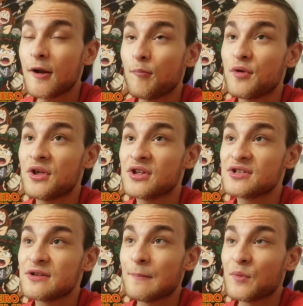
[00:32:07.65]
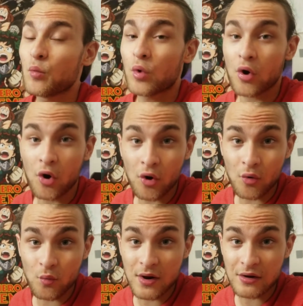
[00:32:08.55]
Because we're
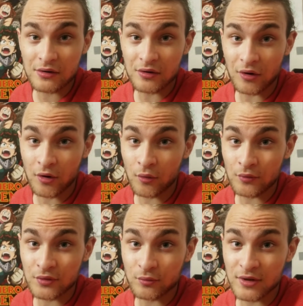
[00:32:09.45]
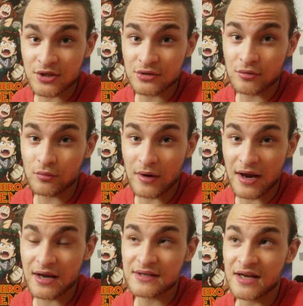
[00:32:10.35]
all weird in our own original ways